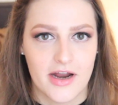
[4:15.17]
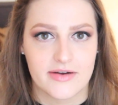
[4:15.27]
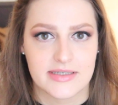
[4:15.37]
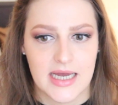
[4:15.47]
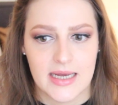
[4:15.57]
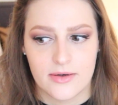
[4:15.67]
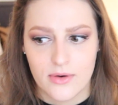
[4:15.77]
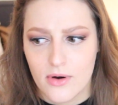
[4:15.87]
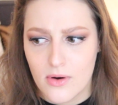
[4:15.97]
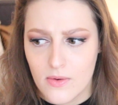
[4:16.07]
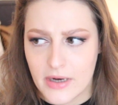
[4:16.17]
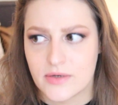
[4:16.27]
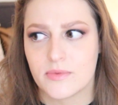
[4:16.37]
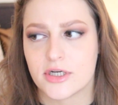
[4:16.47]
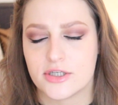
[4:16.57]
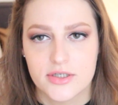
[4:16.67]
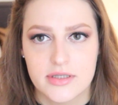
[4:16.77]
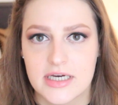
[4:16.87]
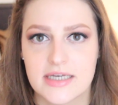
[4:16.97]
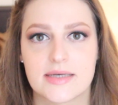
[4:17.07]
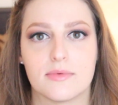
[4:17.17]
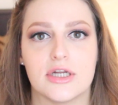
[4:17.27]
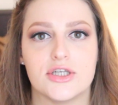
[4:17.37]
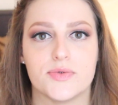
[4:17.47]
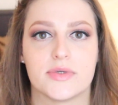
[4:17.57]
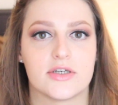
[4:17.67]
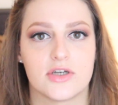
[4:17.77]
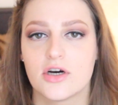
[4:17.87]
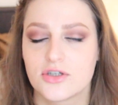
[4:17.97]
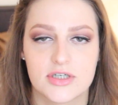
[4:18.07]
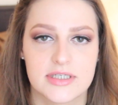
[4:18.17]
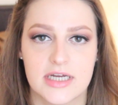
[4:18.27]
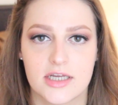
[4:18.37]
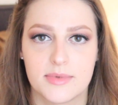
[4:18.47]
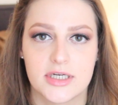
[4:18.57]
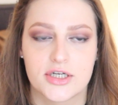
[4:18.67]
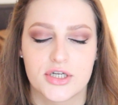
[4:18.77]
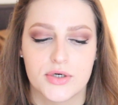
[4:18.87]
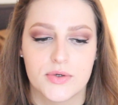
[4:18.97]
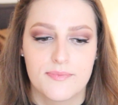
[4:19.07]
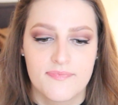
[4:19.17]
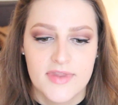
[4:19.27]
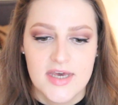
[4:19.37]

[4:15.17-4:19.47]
I was like, no, I don't want to do this. I want to do what the doctor is telling me to do.